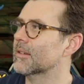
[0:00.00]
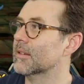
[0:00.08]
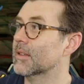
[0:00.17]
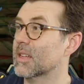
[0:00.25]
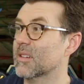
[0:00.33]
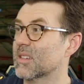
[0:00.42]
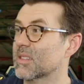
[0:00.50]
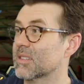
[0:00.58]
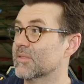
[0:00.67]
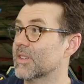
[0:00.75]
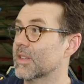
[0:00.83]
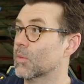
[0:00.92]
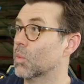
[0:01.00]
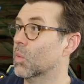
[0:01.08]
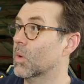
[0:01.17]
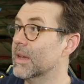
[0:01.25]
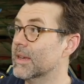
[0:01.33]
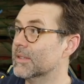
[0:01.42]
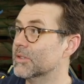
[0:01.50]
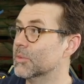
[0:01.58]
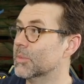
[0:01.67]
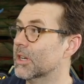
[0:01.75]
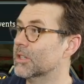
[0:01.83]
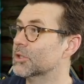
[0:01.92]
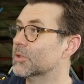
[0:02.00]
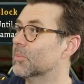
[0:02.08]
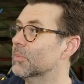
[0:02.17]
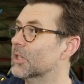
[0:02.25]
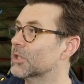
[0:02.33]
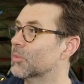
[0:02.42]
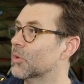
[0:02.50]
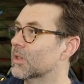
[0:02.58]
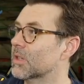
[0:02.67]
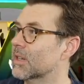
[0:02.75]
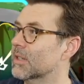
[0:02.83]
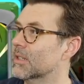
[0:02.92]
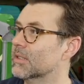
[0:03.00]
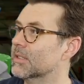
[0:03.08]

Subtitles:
And now I can defend way too much more than I need